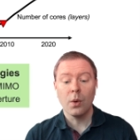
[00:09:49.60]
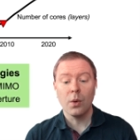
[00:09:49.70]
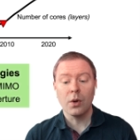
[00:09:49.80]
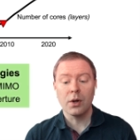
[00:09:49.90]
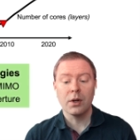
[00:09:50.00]

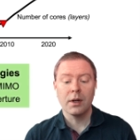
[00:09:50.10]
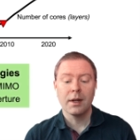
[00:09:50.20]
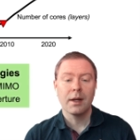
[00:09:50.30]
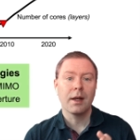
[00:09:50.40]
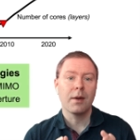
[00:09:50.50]
or
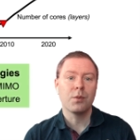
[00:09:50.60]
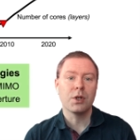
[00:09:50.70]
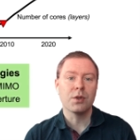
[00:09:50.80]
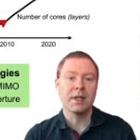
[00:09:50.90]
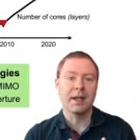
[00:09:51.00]

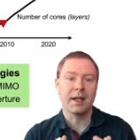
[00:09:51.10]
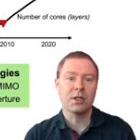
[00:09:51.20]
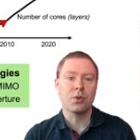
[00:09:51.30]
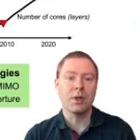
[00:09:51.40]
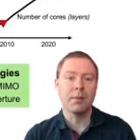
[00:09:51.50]
using
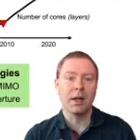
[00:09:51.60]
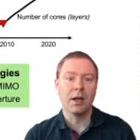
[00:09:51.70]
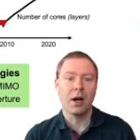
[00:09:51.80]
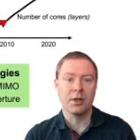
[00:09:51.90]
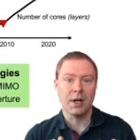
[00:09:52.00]
extremely
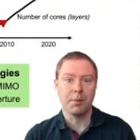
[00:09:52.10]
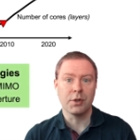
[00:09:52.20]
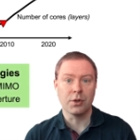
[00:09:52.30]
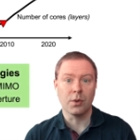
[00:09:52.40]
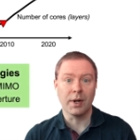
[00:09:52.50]
large
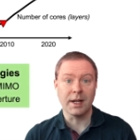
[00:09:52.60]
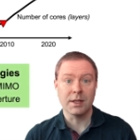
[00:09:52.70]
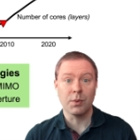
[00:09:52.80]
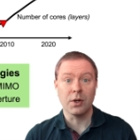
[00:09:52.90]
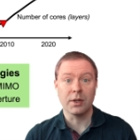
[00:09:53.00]
aperture
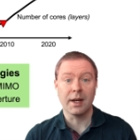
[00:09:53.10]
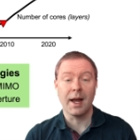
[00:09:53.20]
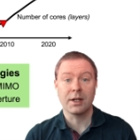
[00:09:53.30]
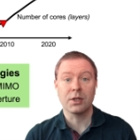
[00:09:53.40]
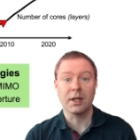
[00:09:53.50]
arrays where you can
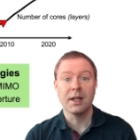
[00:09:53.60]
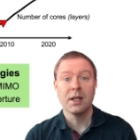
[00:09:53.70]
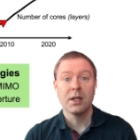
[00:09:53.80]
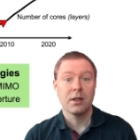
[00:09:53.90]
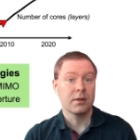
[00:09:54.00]
actually
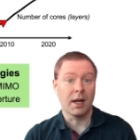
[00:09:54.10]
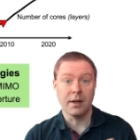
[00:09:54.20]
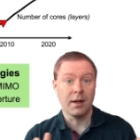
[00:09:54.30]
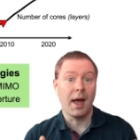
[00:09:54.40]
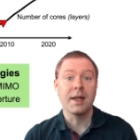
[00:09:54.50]

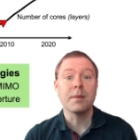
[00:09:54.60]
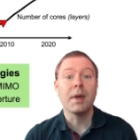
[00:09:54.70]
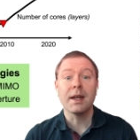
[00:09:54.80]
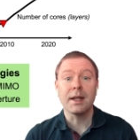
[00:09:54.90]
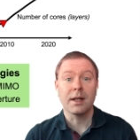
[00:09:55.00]
send as
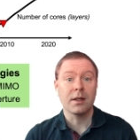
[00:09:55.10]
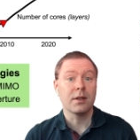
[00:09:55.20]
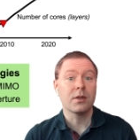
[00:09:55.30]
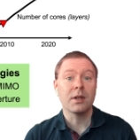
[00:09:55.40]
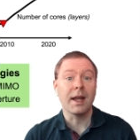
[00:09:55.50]
many
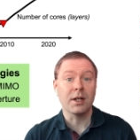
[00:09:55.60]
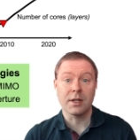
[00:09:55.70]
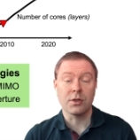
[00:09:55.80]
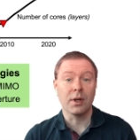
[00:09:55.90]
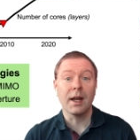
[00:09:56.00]

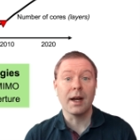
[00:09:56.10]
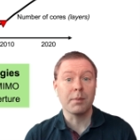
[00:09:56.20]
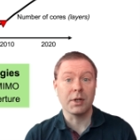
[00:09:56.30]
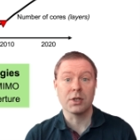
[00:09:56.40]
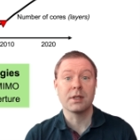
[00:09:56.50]
layers as you
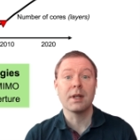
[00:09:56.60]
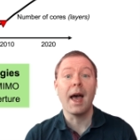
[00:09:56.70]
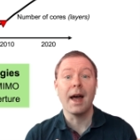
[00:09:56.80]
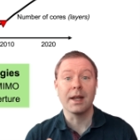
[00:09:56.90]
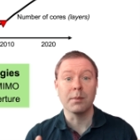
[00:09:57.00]
like by just
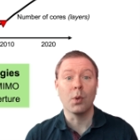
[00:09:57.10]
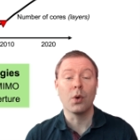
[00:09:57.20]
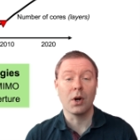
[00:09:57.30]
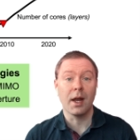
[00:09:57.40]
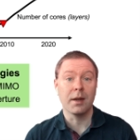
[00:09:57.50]
adding
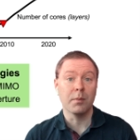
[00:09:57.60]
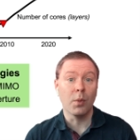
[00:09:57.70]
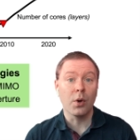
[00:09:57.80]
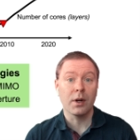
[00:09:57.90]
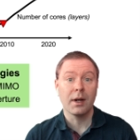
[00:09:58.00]
more and
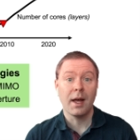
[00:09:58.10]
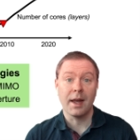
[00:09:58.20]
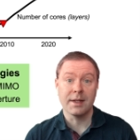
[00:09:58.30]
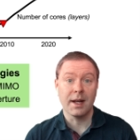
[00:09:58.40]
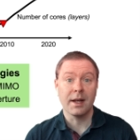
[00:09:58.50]
more
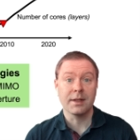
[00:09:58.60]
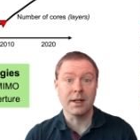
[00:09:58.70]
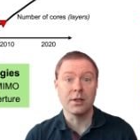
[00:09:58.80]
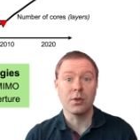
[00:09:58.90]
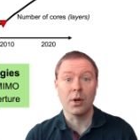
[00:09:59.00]
antennas
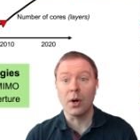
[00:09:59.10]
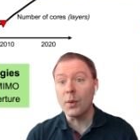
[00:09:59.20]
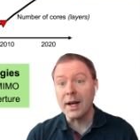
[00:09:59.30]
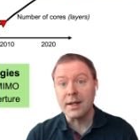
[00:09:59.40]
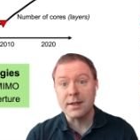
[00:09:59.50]
into your
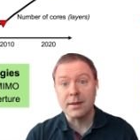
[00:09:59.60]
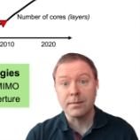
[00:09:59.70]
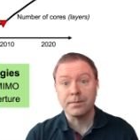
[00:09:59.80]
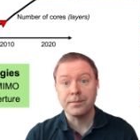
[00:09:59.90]
arrays.